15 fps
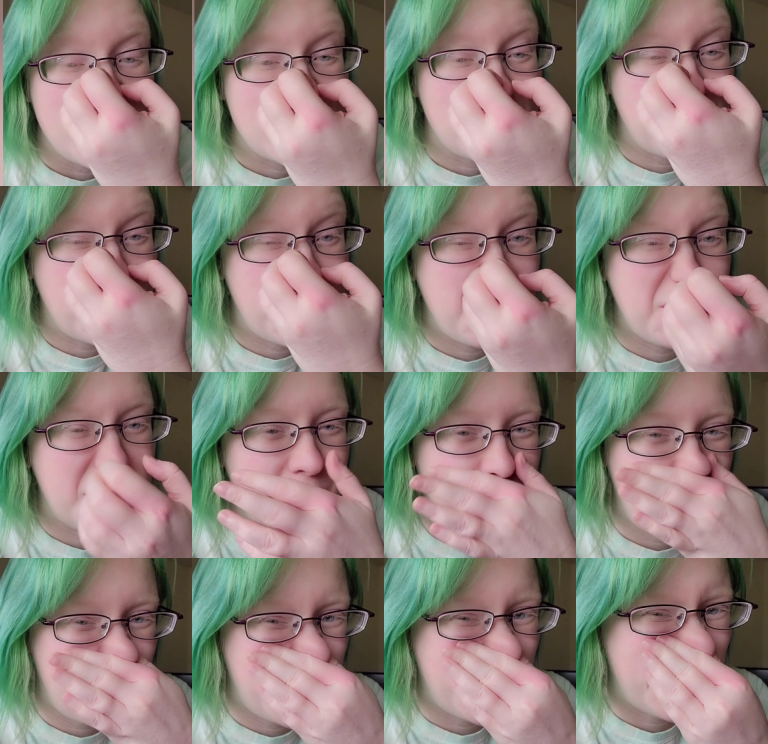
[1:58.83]
So what I'm going to
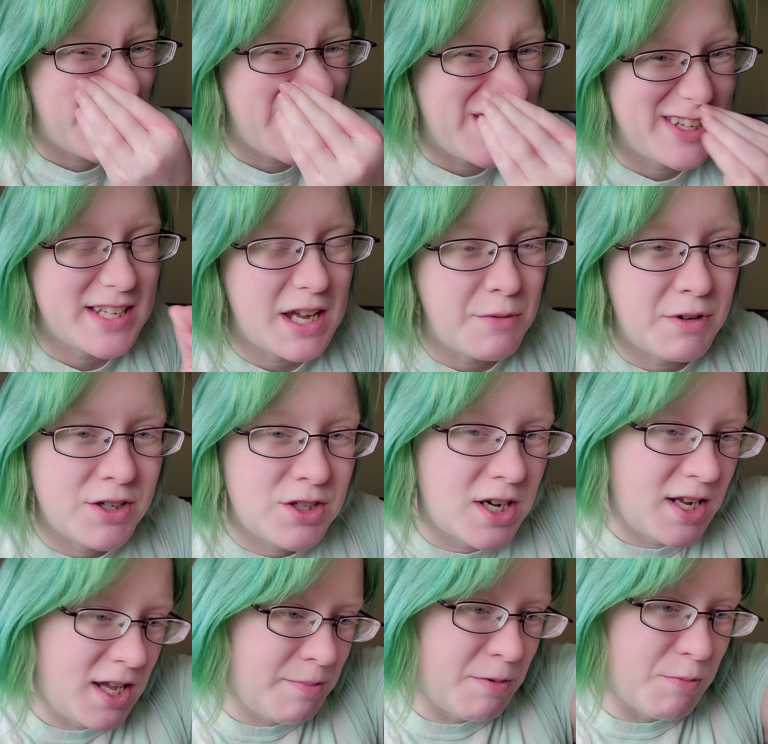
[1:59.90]
do is I want to
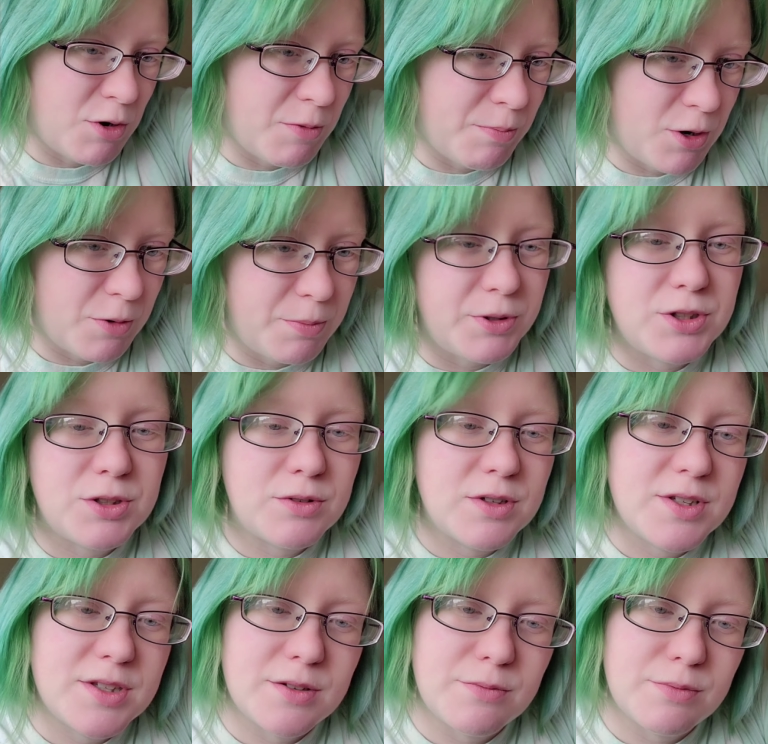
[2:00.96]
try to keep it more purple
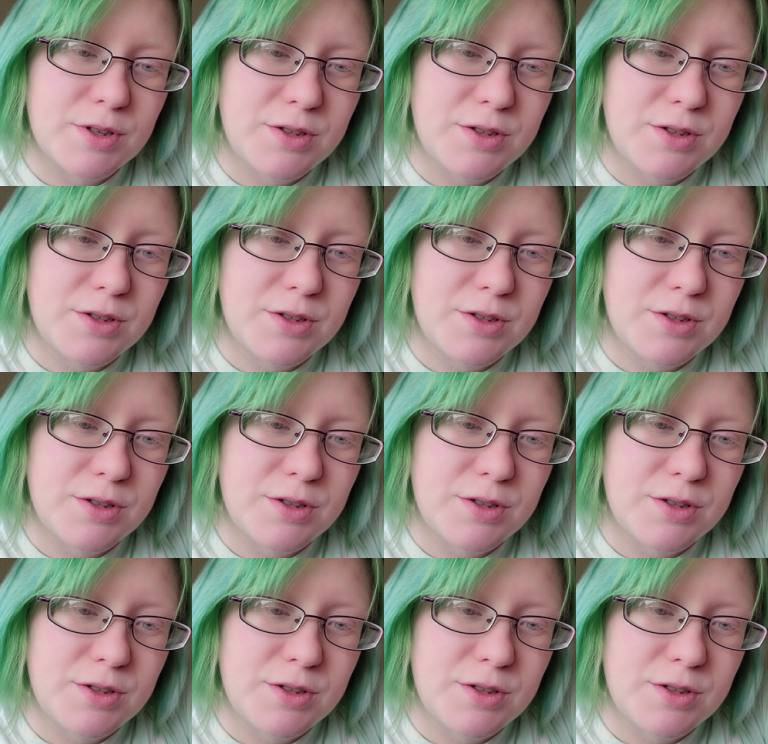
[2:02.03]
towards the